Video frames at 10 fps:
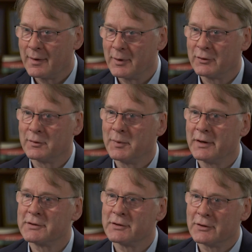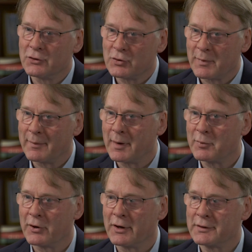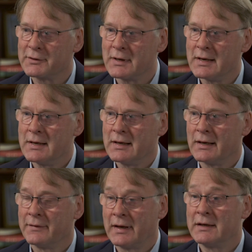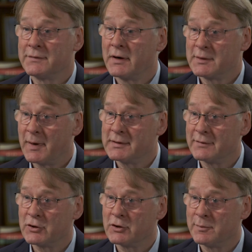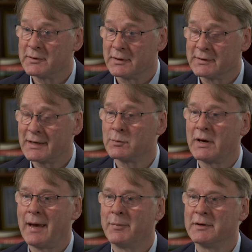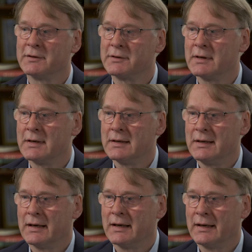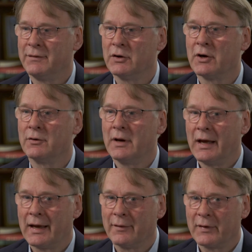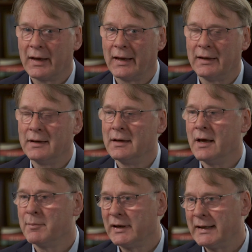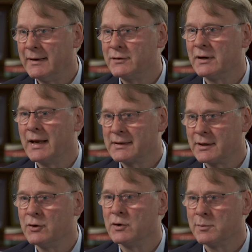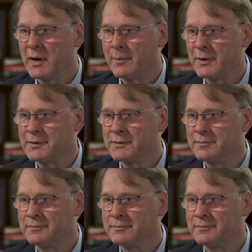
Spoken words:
I'm a good person and you should buy my products, then it's very expensive to do business. That's what happens if you don't have a believed and executed purpose.